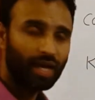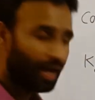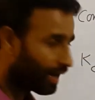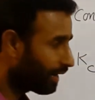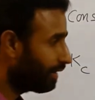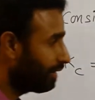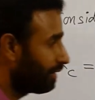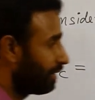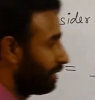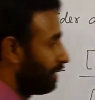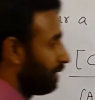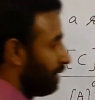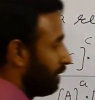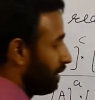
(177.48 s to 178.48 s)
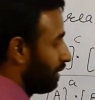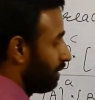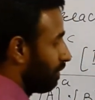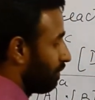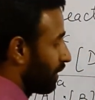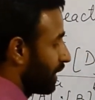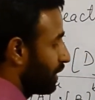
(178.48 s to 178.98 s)
And
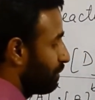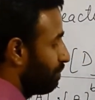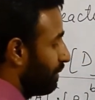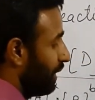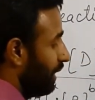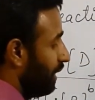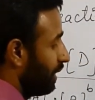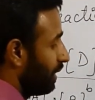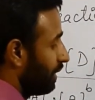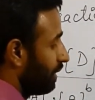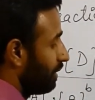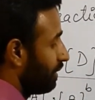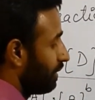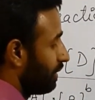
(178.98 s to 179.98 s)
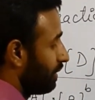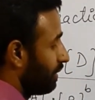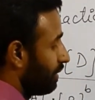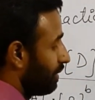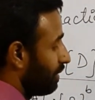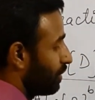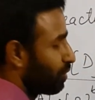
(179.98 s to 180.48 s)
what is B?
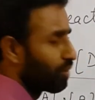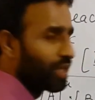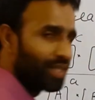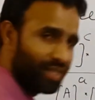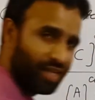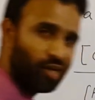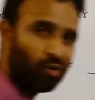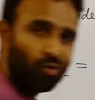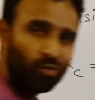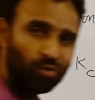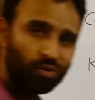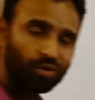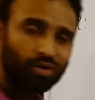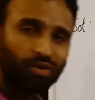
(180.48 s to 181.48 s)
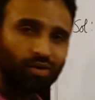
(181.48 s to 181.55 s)
You can say now.